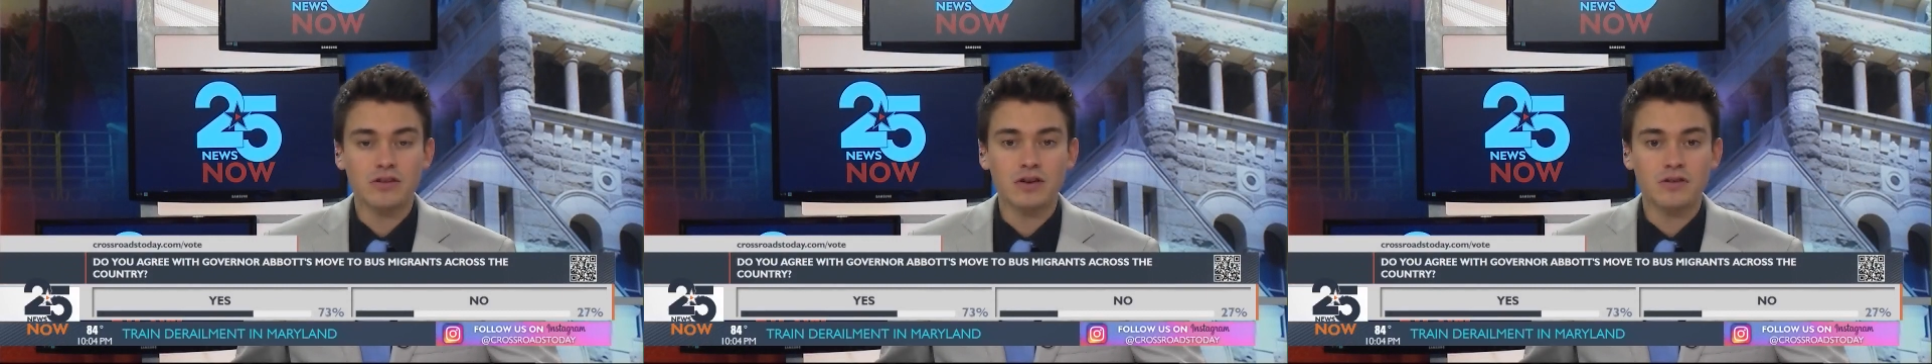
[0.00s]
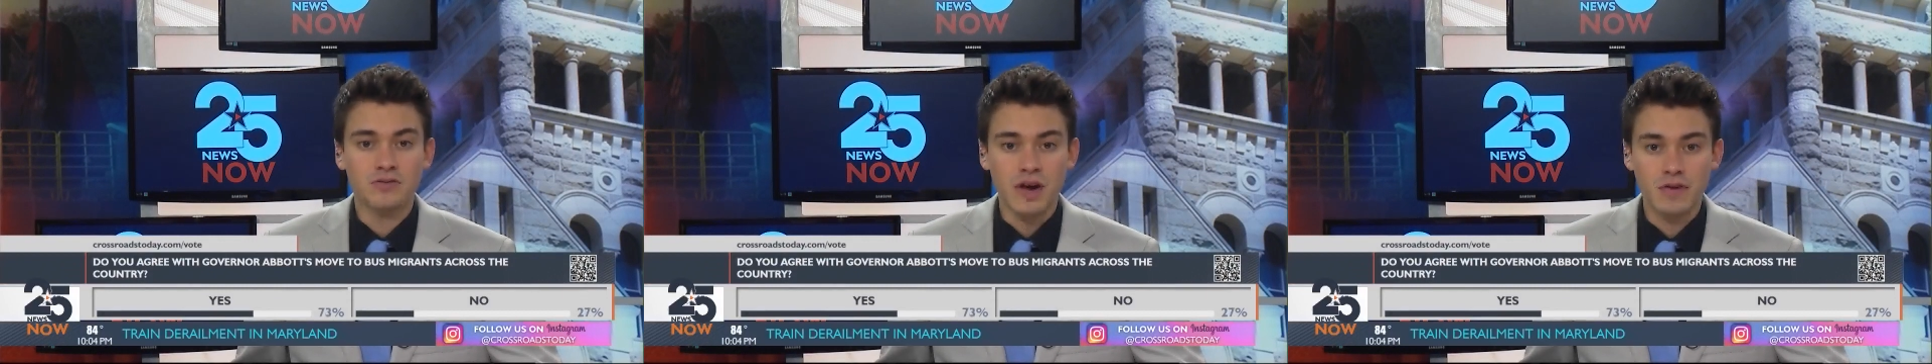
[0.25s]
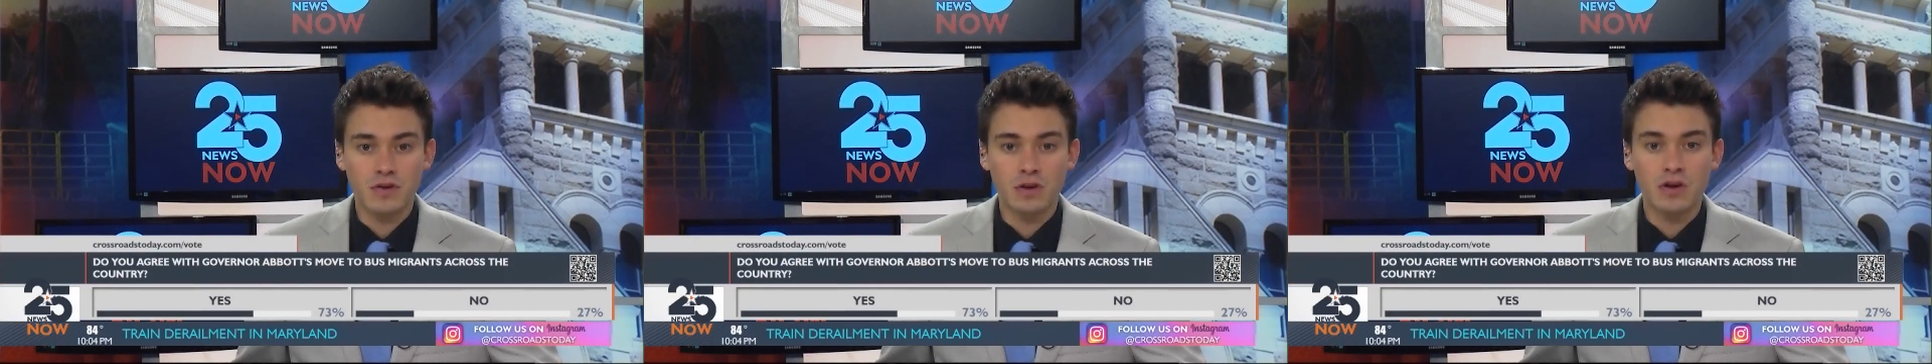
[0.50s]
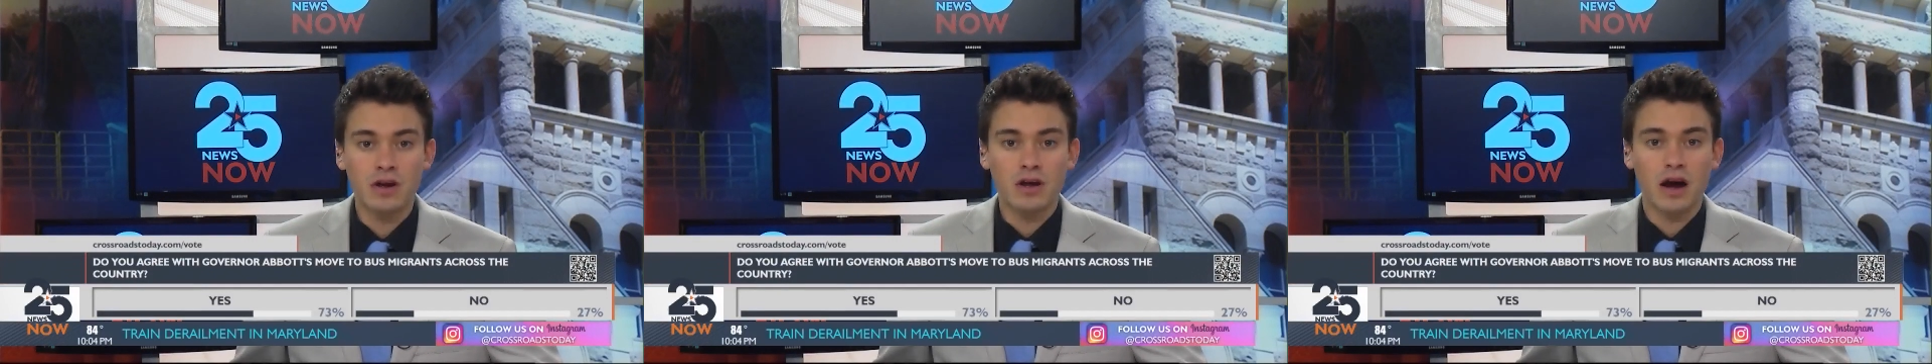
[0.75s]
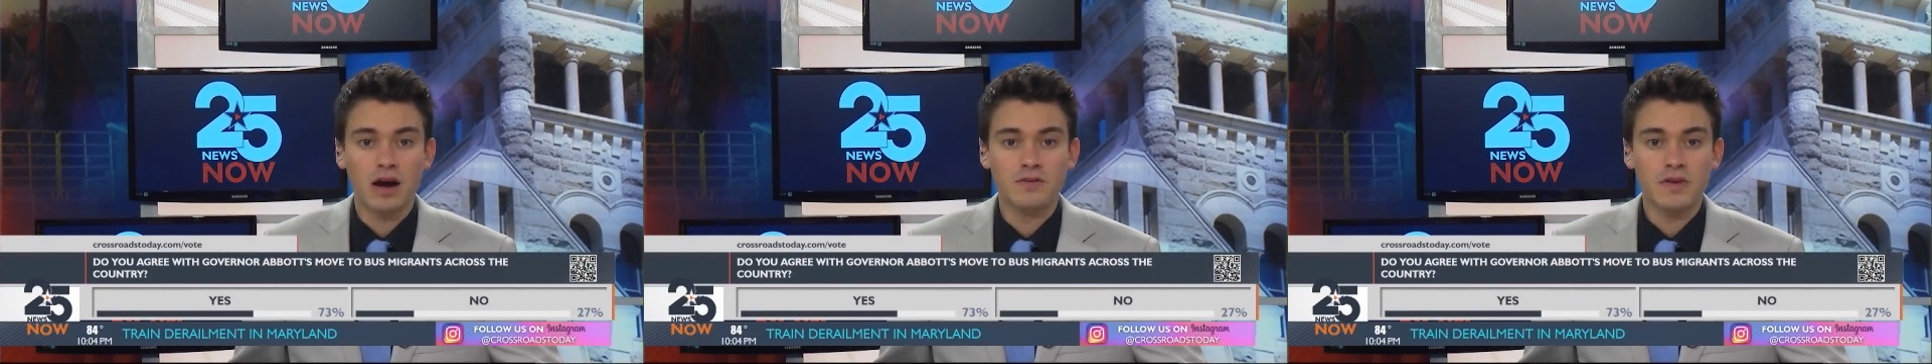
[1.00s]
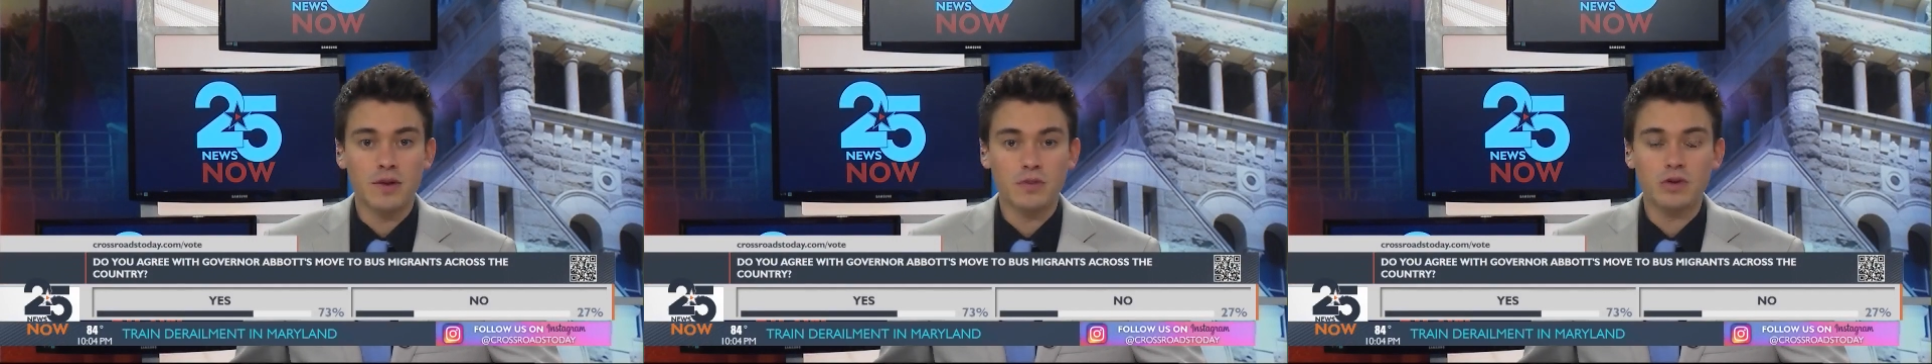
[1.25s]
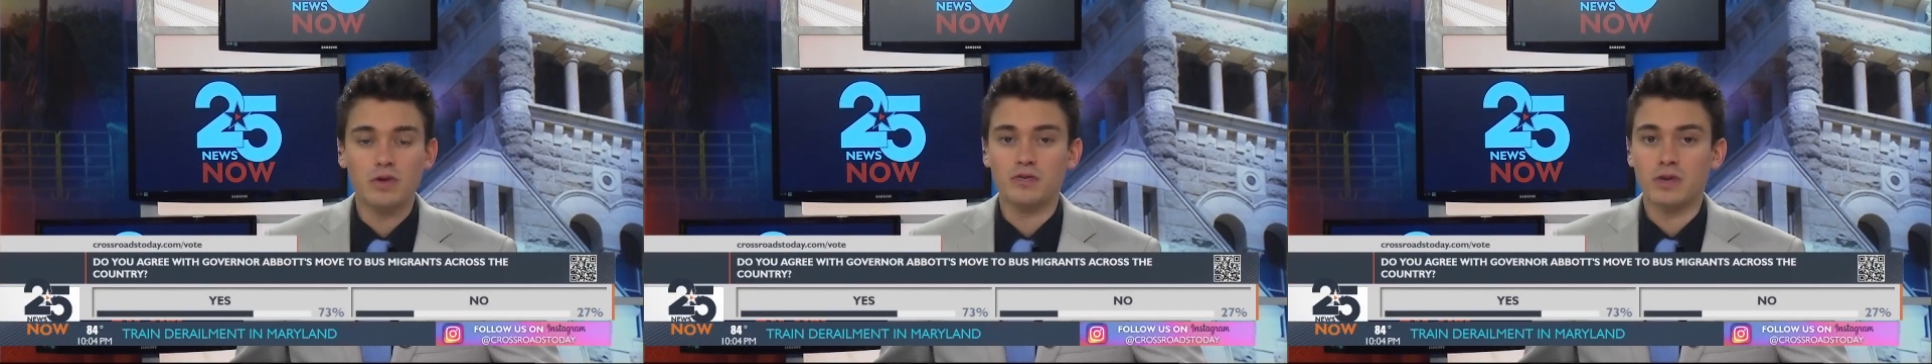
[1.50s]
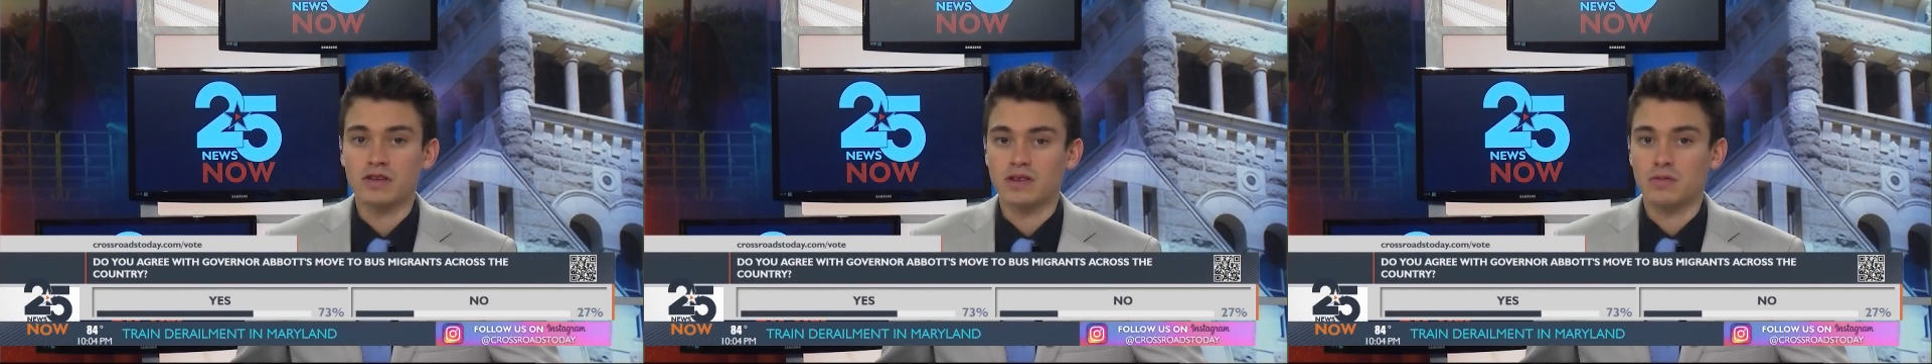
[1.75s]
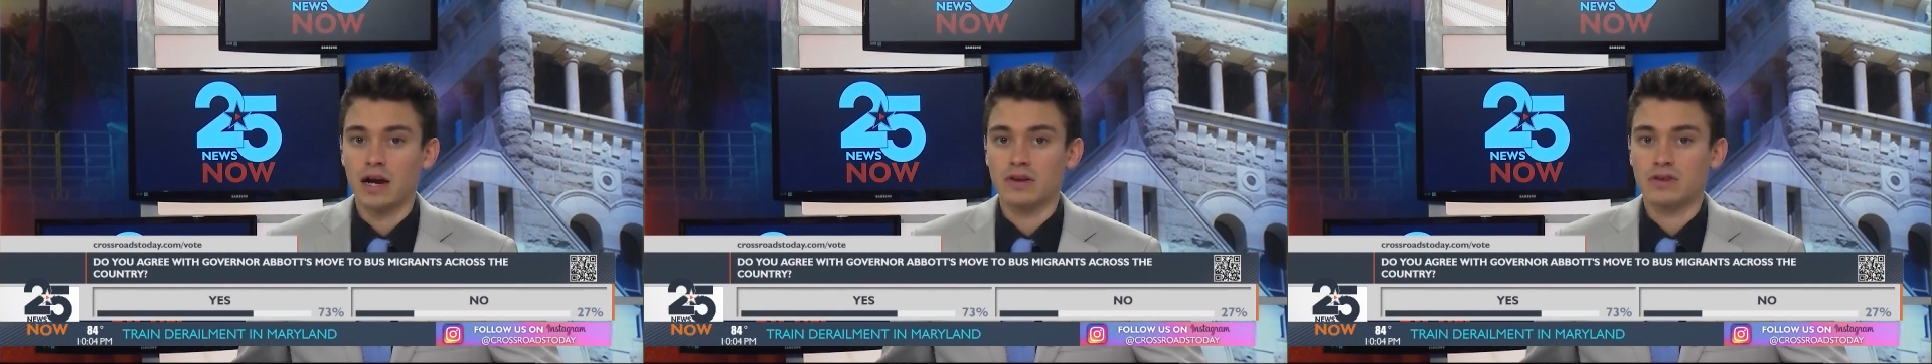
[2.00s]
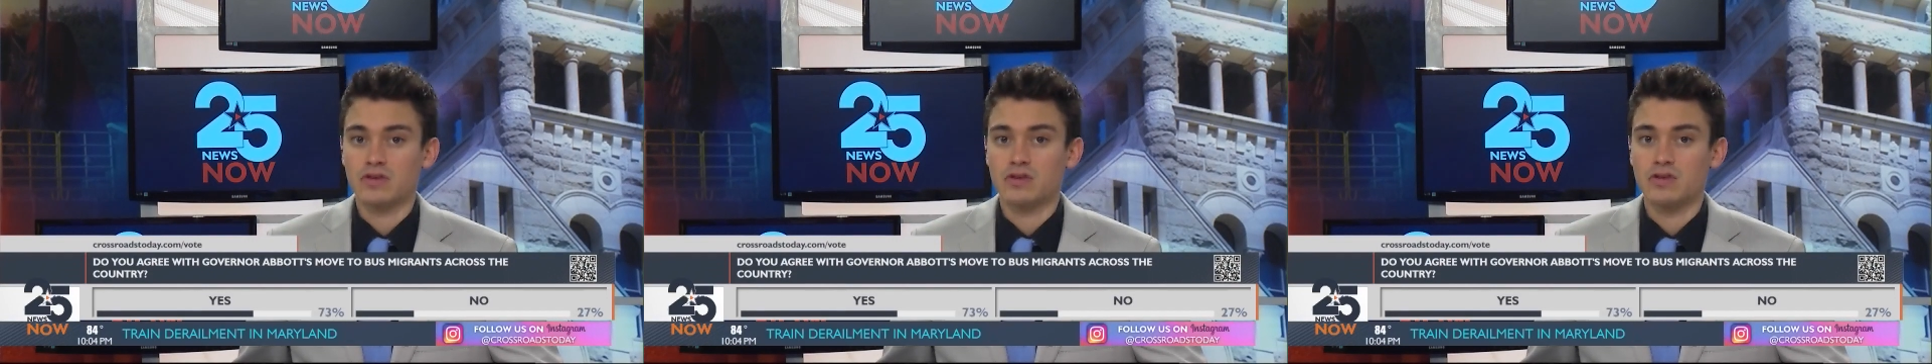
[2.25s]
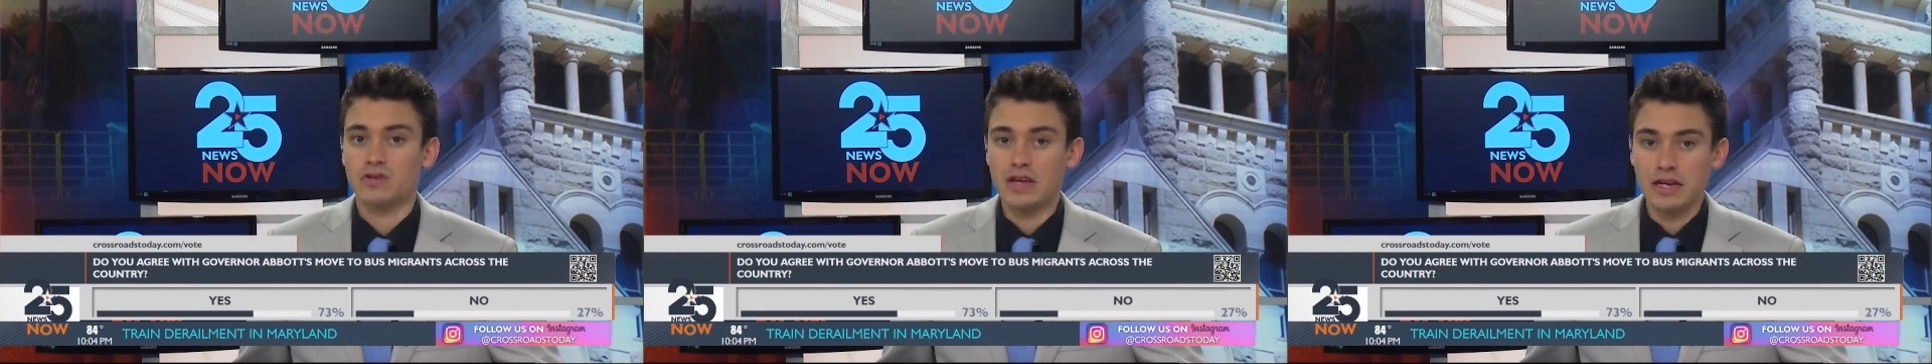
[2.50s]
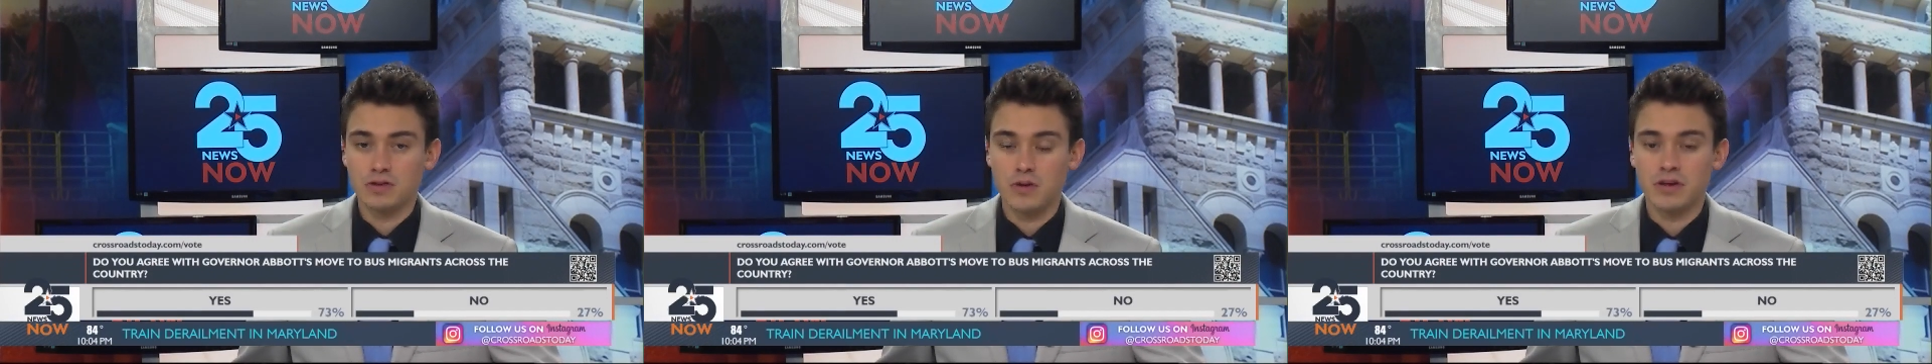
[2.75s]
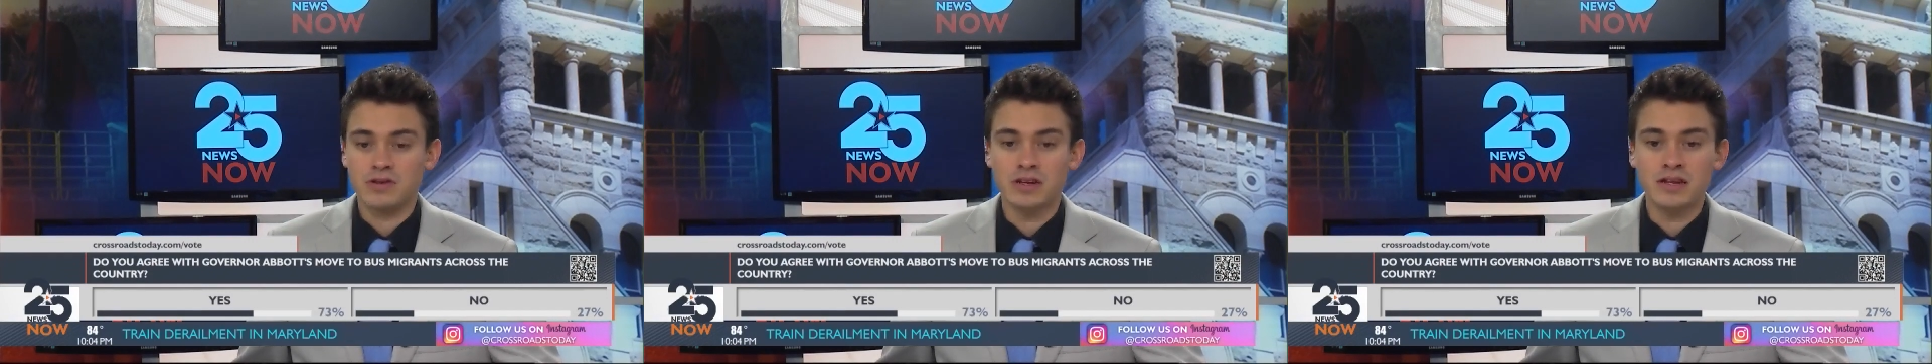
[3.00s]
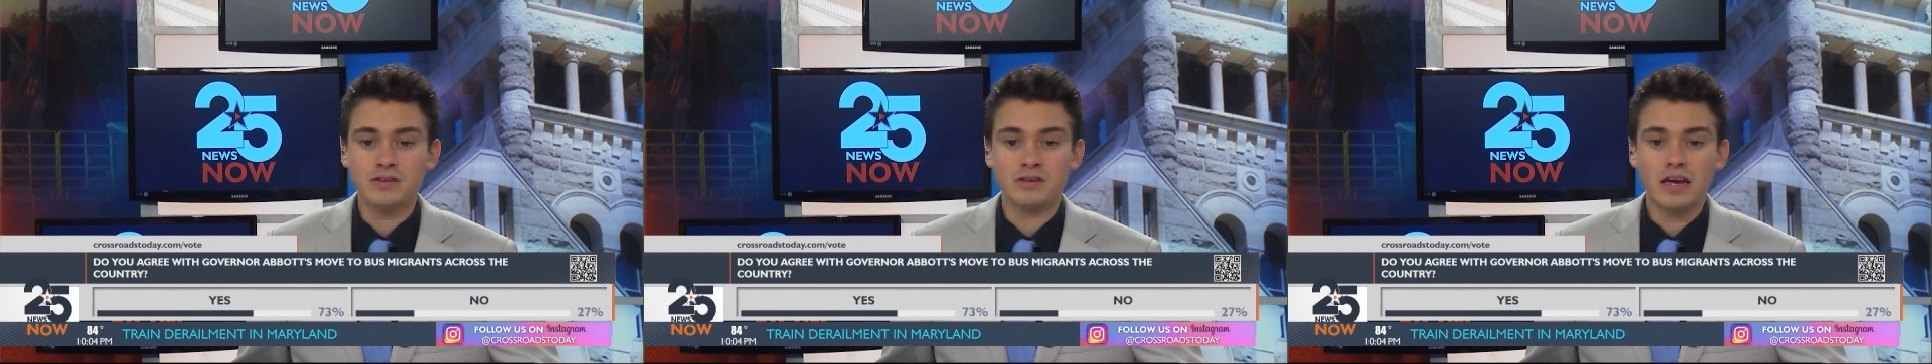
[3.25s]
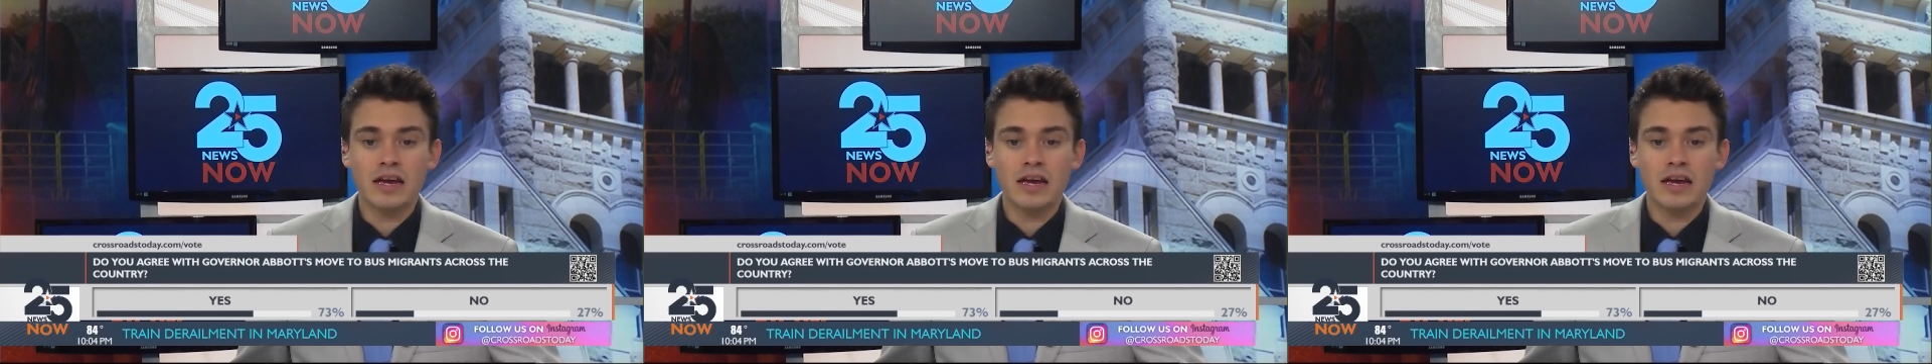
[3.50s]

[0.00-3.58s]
you're in favor of that move, busing migrants to sanctuary cities,